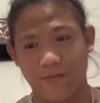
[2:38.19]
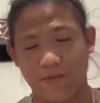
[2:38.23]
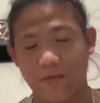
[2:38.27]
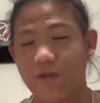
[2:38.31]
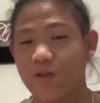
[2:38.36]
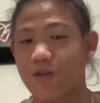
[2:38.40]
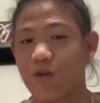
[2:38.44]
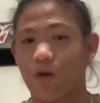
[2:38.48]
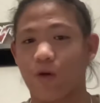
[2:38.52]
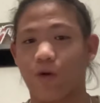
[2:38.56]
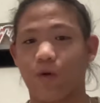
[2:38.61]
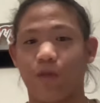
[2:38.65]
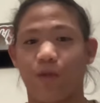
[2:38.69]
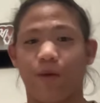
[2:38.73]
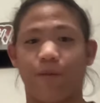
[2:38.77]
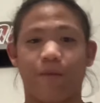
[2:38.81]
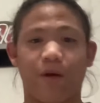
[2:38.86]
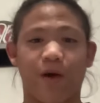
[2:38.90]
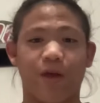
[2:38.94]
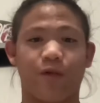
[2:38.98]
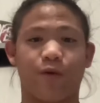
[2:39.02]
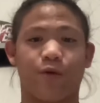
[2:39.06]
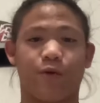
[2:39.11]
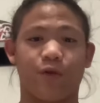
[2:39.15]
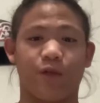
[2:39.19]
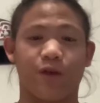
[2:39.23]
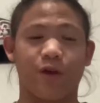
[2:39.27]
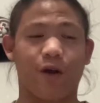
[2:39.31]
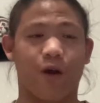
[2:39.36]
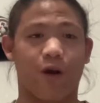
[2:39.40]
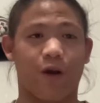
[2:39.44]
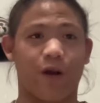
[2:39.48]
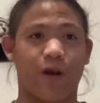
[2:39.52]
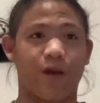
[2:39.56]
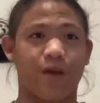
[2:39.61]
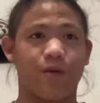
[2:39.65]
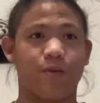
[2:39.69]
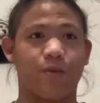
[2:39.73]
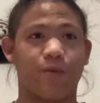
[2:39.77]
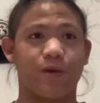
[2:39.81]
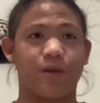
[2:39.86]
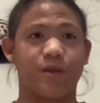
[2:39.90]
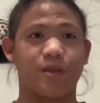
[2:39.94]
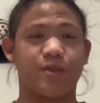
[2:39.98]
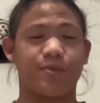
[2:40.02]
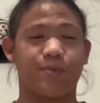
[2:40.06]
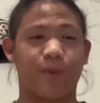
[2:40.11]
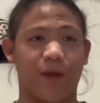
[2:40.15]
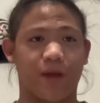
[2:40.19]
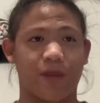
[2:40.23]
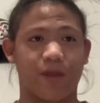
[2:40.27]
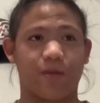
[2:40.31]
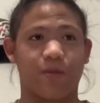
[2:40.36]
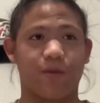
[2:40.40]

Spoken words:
So the mother or the guardian would spank